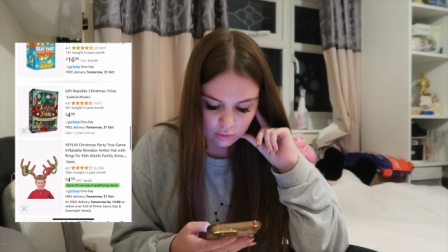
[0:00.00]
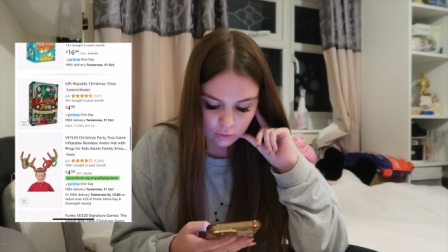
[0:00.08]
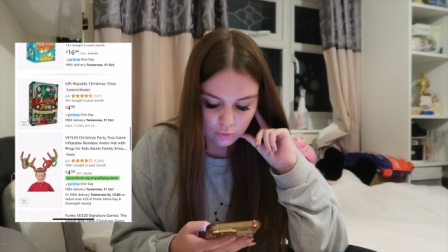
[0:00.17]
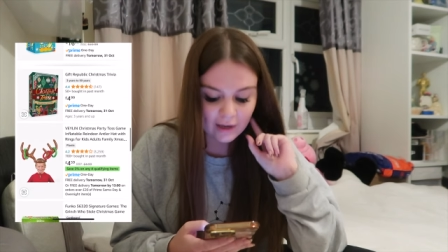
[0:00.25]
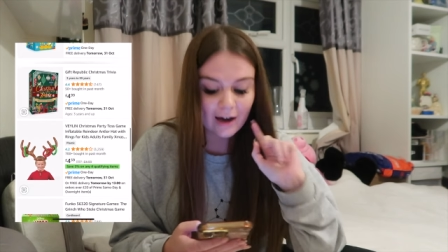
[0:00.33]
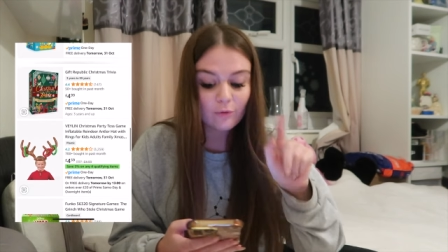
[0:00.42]

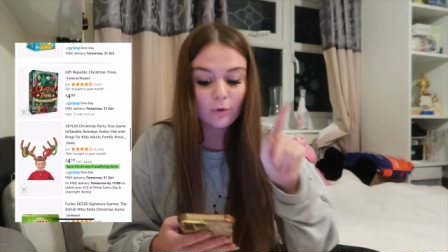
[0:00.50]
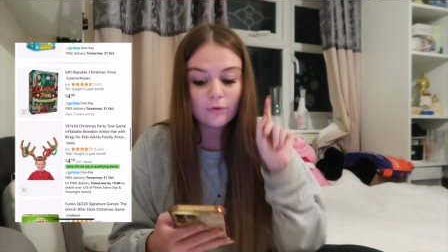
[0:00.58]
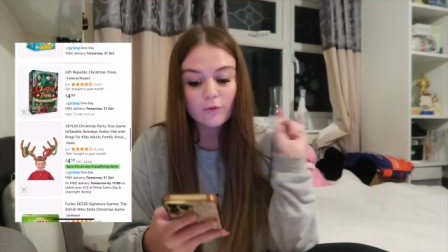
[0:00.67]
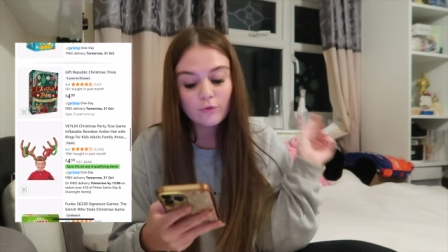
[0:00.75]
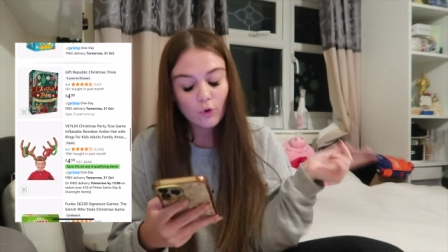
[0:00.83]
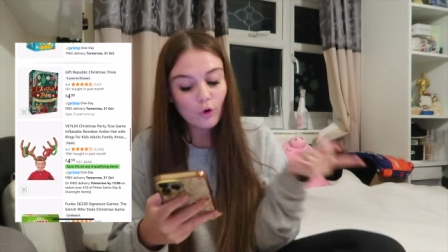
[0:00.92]
Oh, they have one
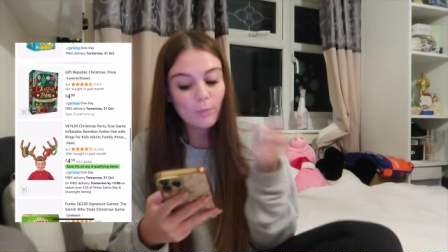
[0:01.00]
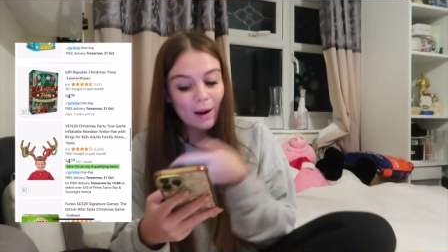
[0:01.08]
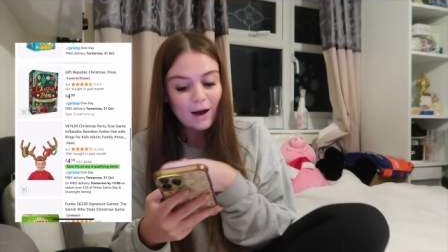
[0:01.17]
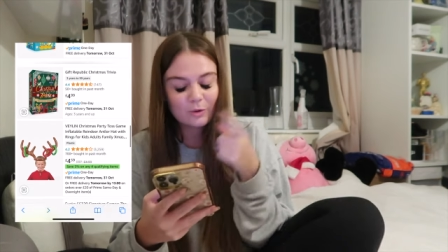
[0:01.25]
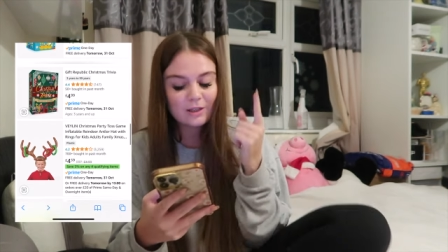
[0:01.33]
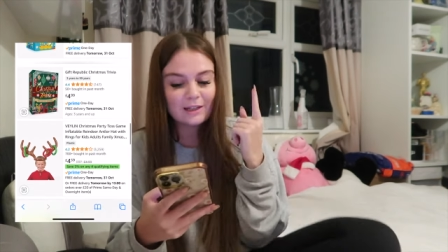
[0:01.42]
for four
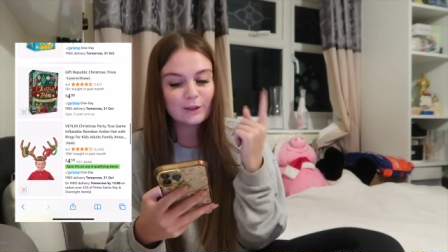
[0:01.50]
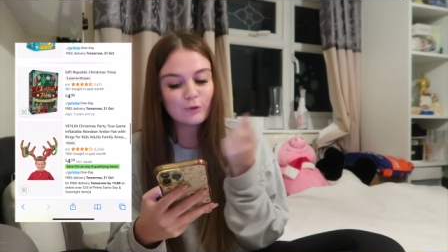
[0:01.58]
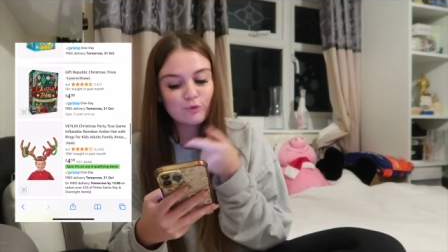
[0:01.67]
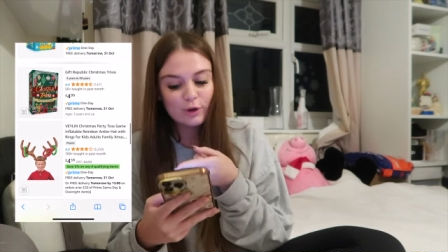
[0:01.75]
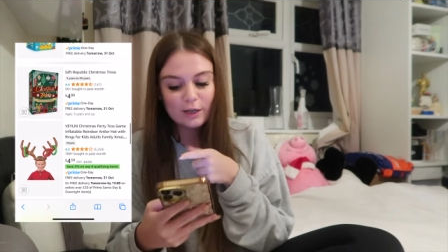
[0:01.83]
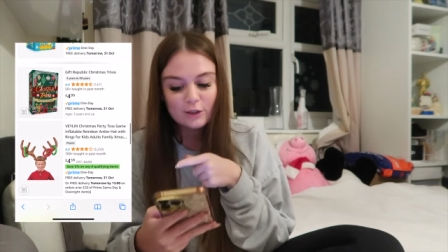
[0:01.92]
pounds, that
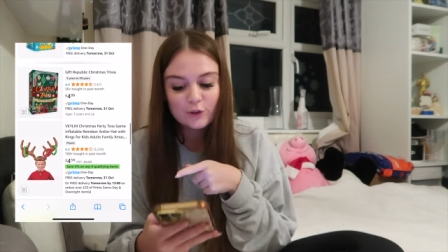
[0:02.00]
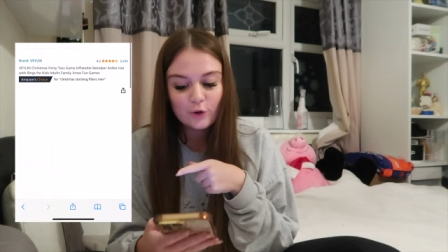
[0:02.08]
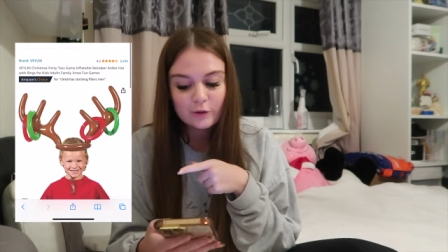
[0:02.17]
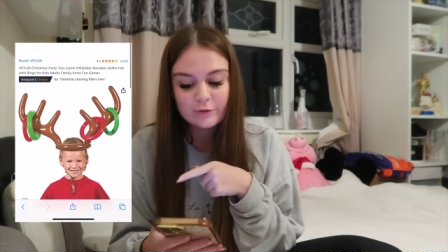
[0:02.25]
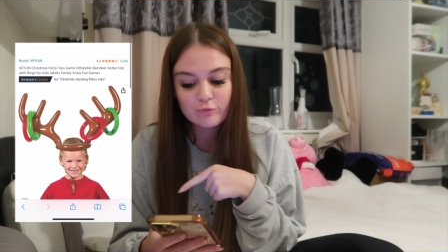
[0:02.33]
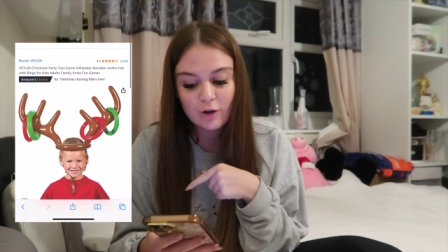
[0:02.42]
little ring
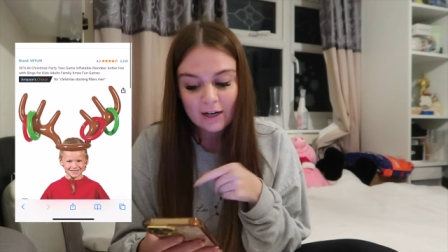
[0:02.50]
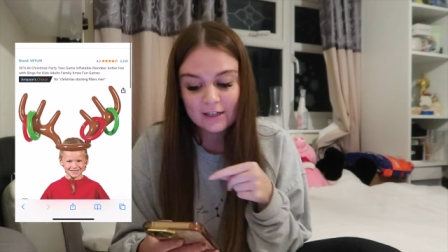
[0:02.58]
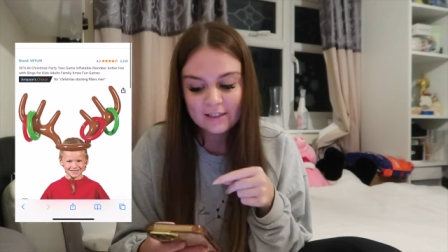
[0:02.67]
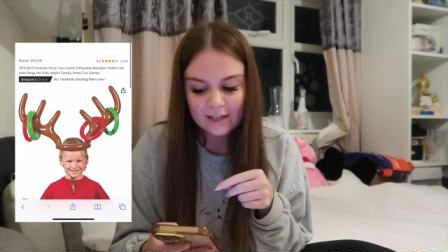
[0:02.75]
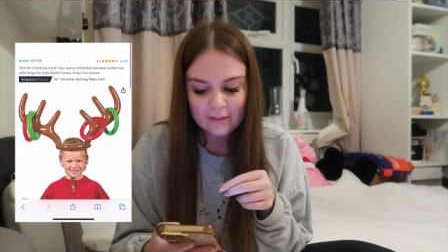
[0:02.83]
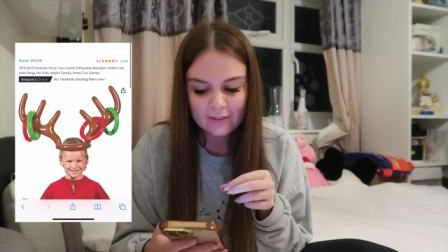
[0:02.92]
toss
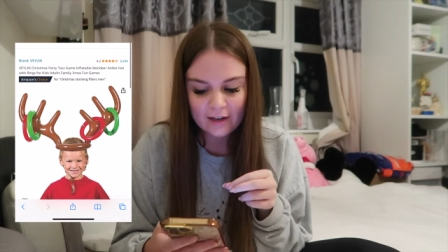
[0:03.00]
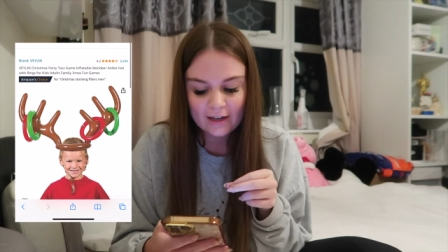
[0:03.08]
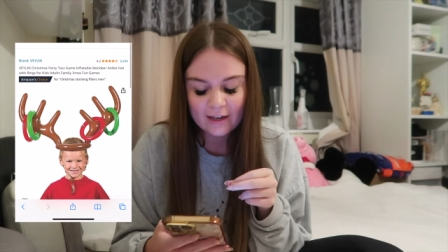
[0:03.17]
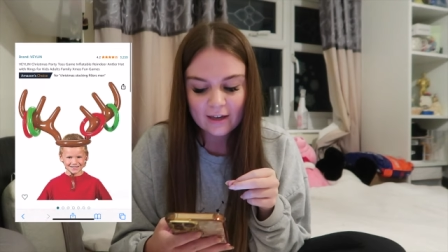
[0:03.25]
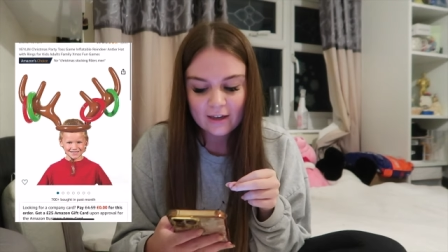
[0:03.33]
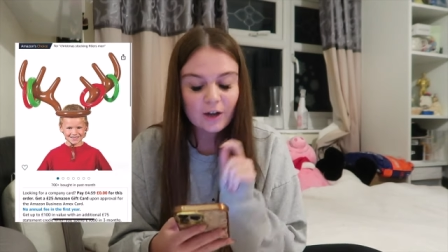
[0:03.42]
reindeer thing.